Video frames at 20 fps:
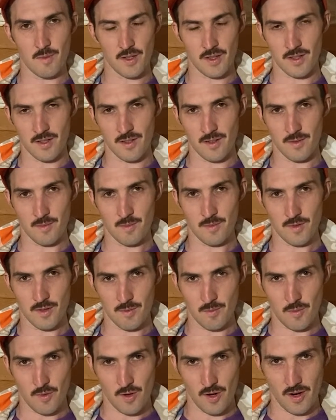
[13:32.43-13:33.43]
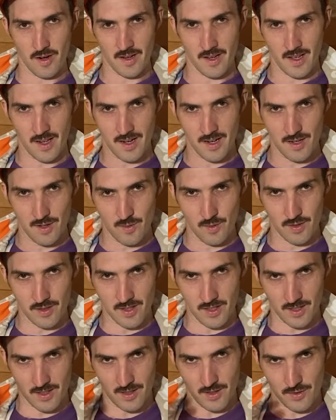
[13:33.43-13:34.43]
but the more I get into
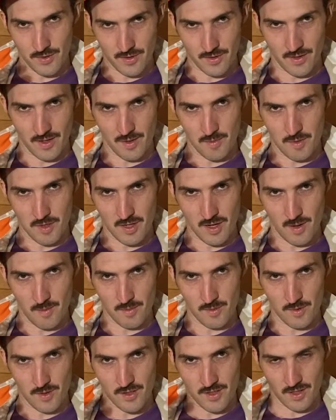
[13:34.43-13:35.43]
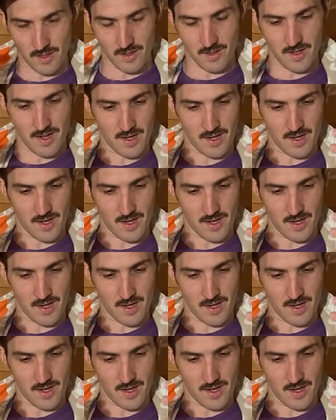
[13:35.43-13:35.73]
it, the closer they become to each other,